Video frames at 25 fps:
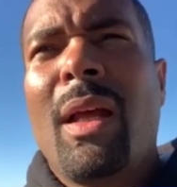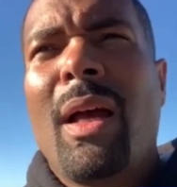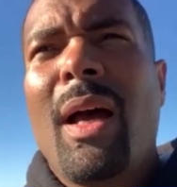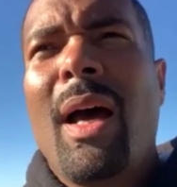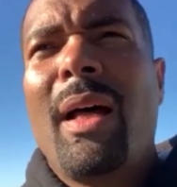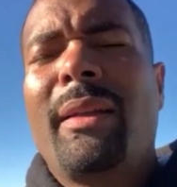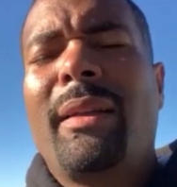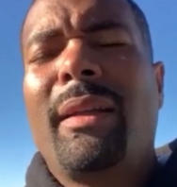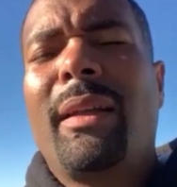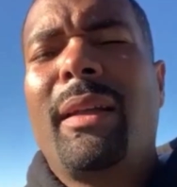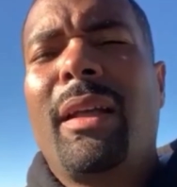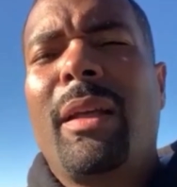
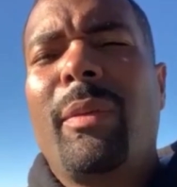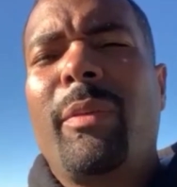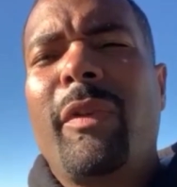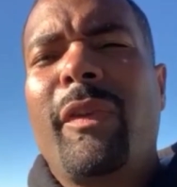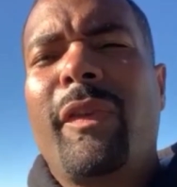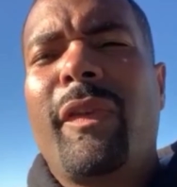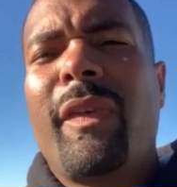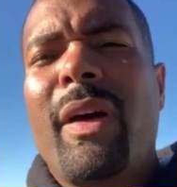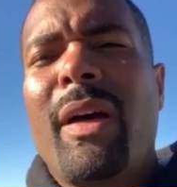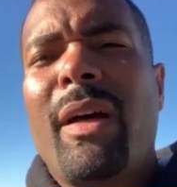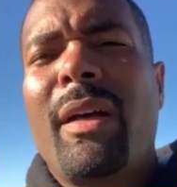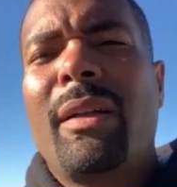I think he'd be
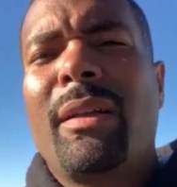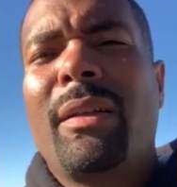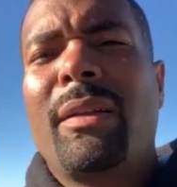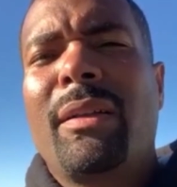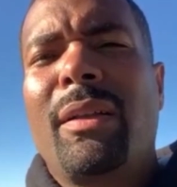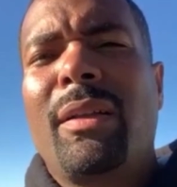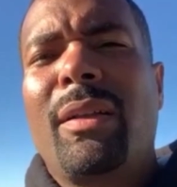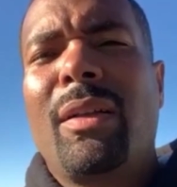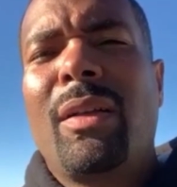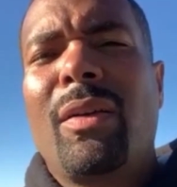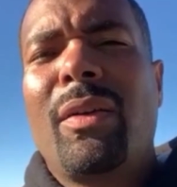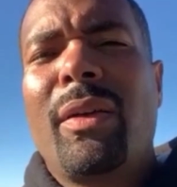fine.
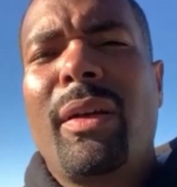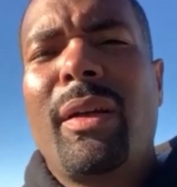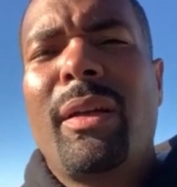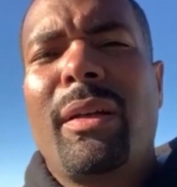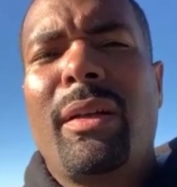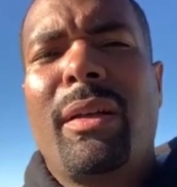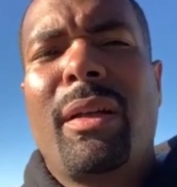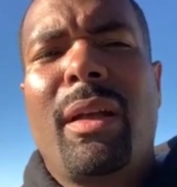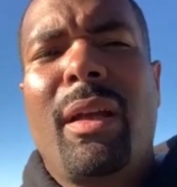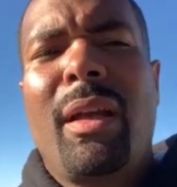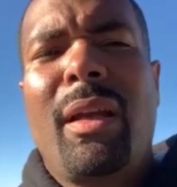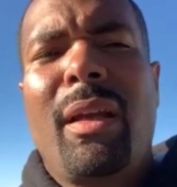You know, he,
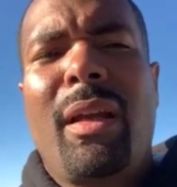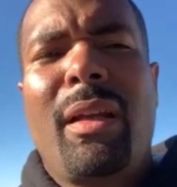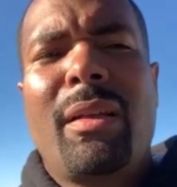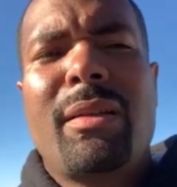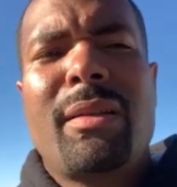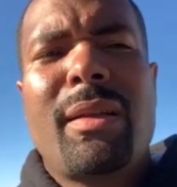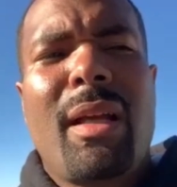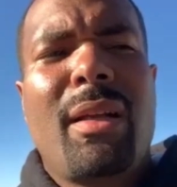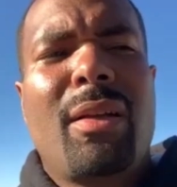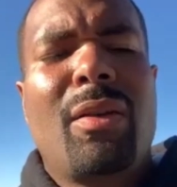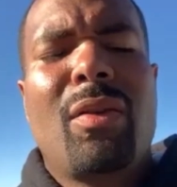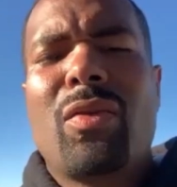he didn't
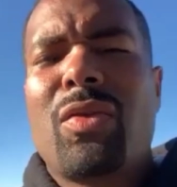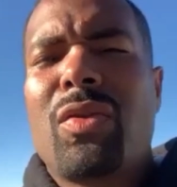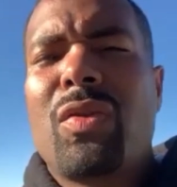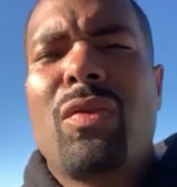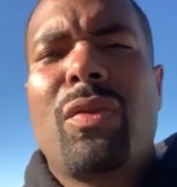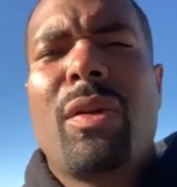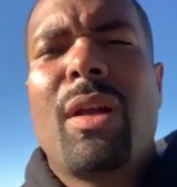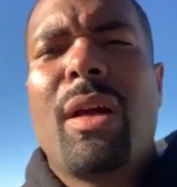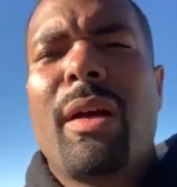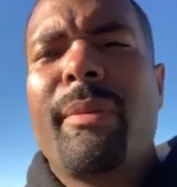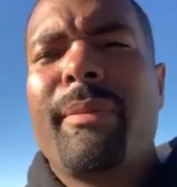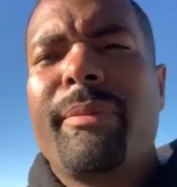take no
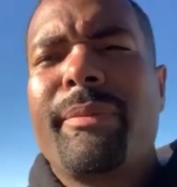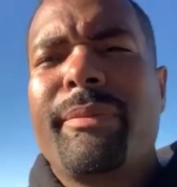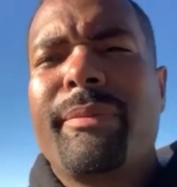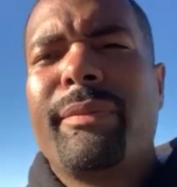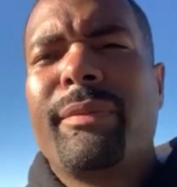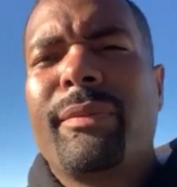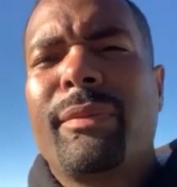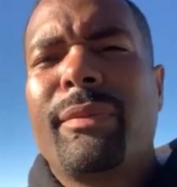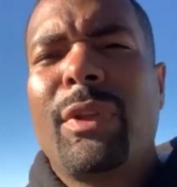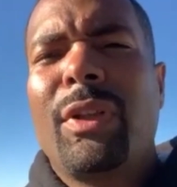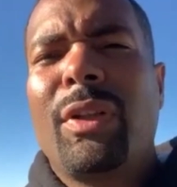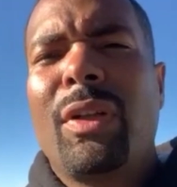tune-up,
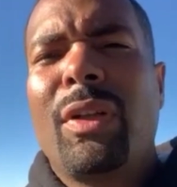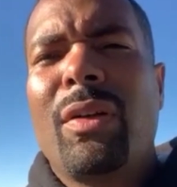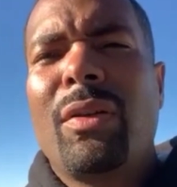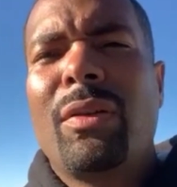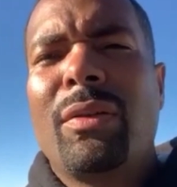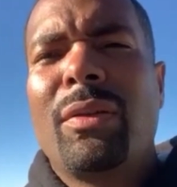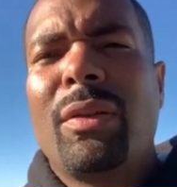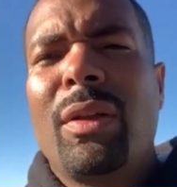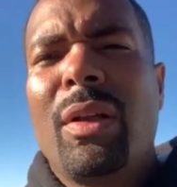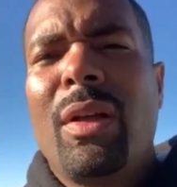you know.